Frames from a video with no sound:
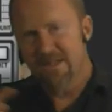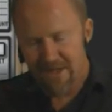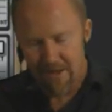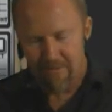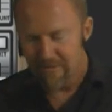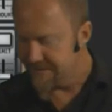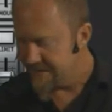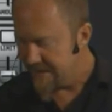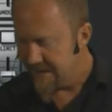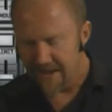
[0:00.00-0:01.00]

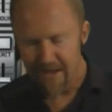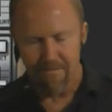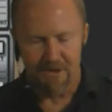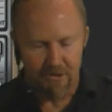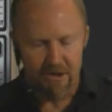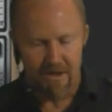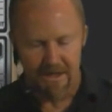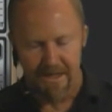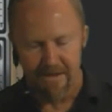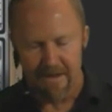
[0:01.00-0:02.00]
doubles. But you
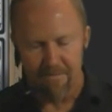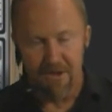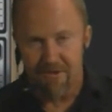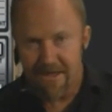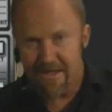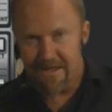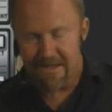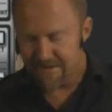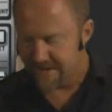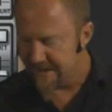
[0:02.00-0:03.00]
can't hear that, but you need
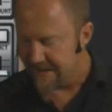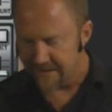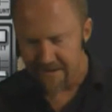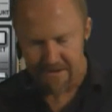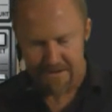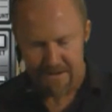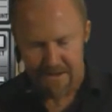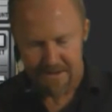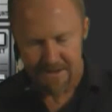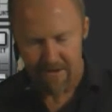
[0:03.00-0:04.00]
that to get the nice
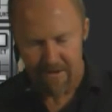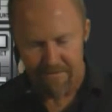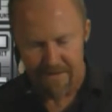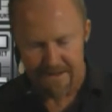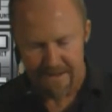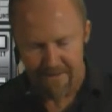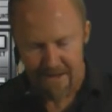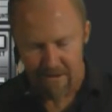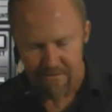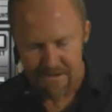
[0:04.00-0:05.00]
stereo effect. And
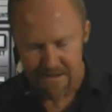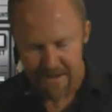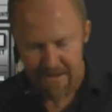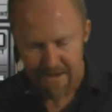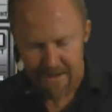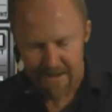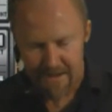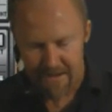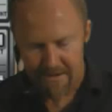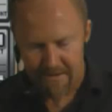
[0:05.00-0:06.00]
then obviously
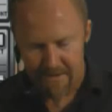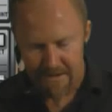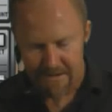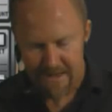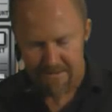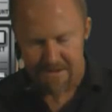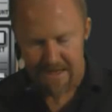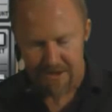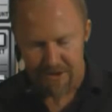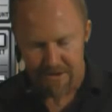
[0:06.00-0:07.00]
in the same
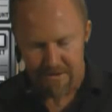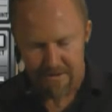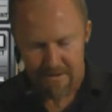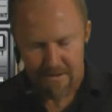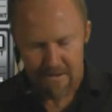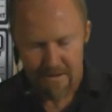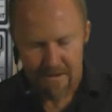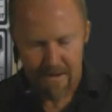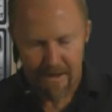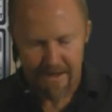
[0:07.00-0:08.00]
section,
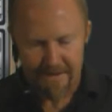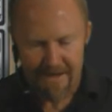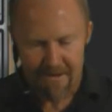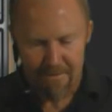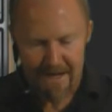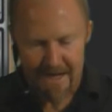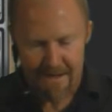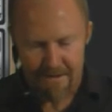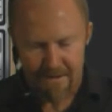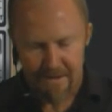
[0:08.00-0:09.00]
I can then
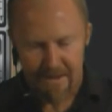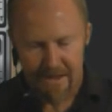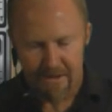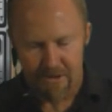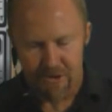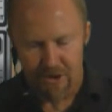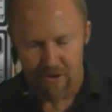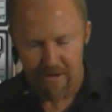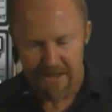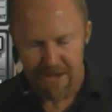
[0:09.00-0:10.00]
pan and
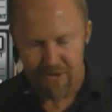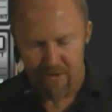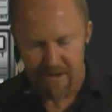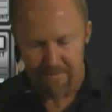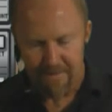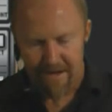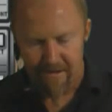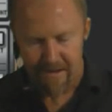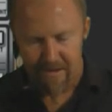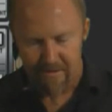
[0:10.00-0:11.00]
control each one in
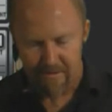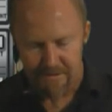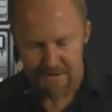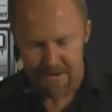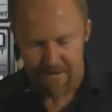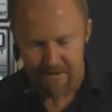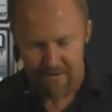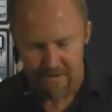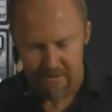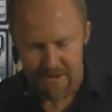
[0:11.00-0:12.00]
parallel or
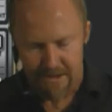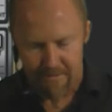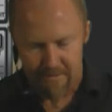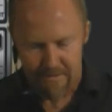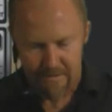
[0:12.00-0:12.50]
double,